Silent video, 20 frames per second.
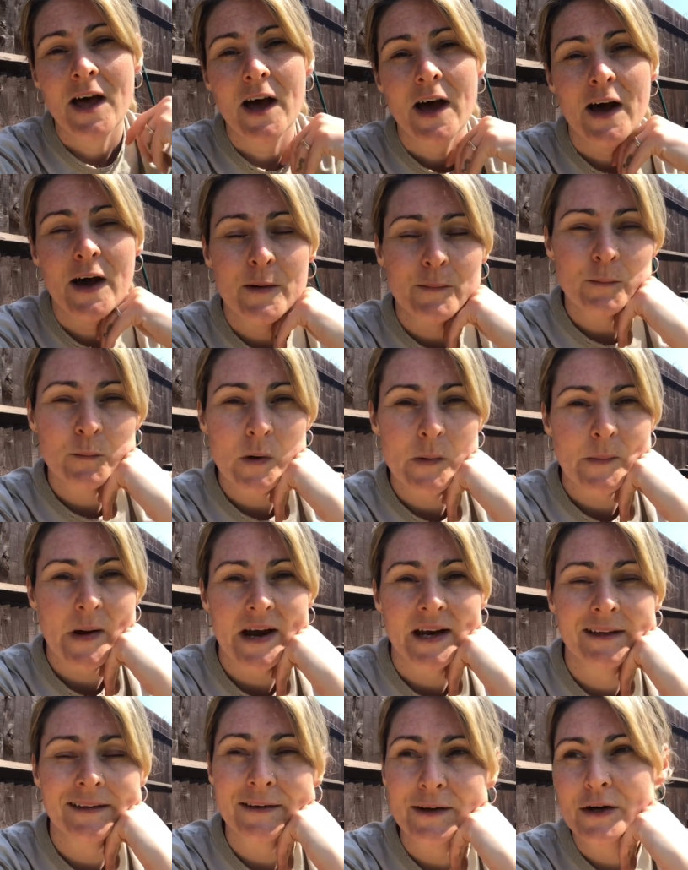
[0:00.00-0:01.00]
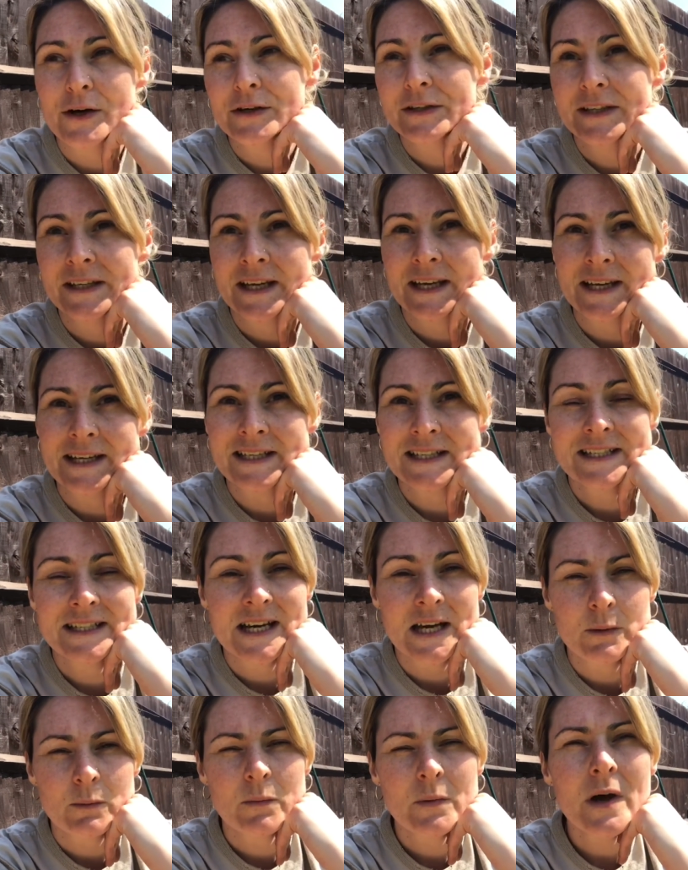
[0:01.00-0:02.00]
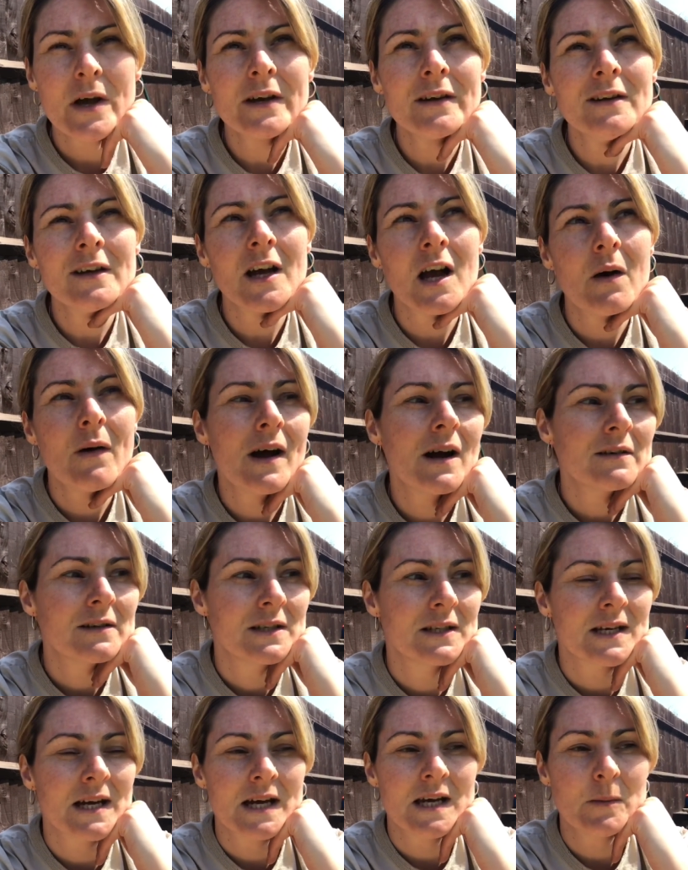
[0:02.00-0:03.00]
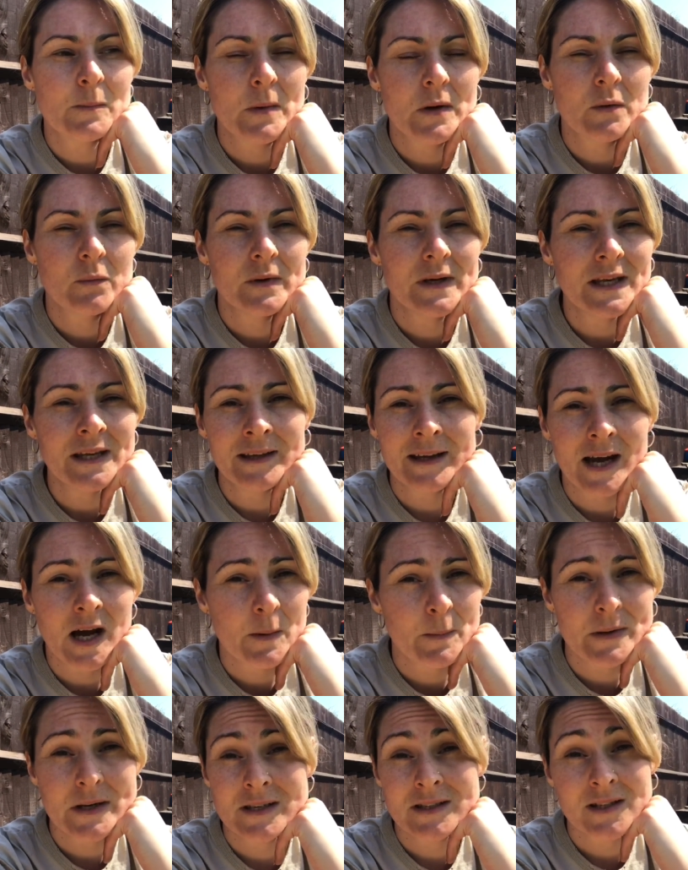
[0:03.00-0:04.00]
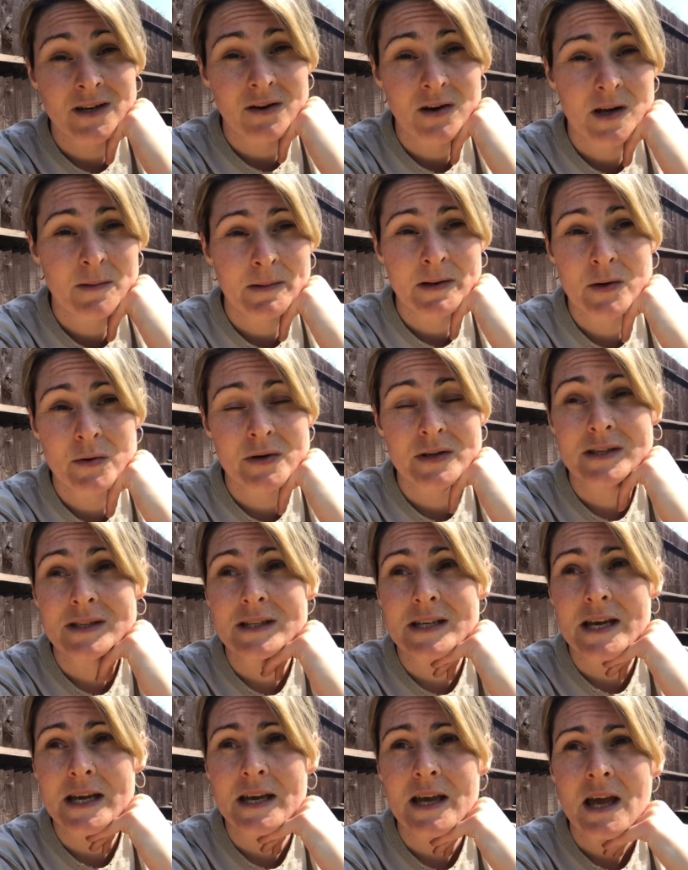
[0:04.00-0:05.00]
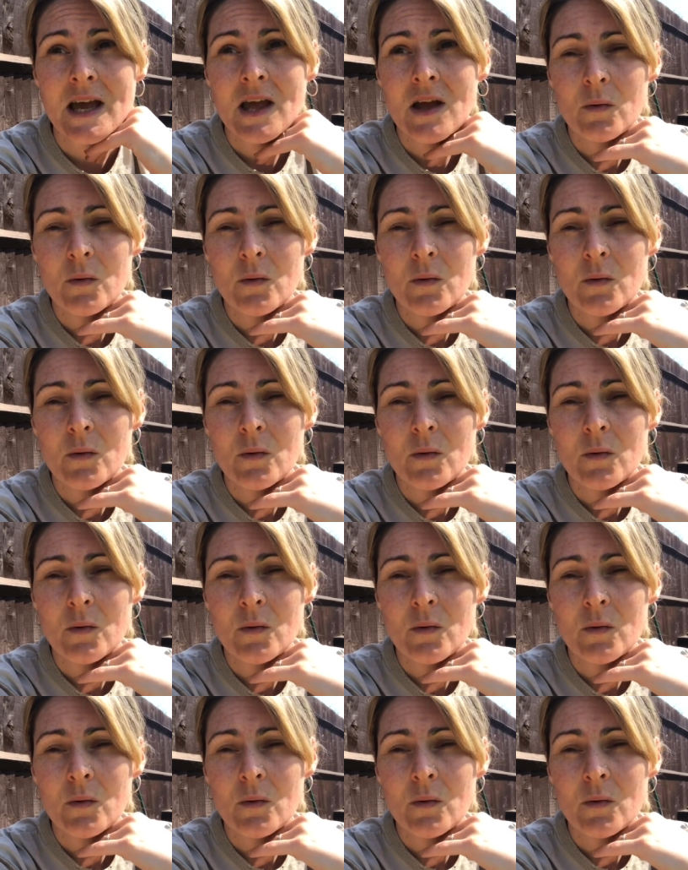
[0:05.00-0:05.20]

We're back in the garden again today. We were going to go out today, but we didn't get up in time, in honesty.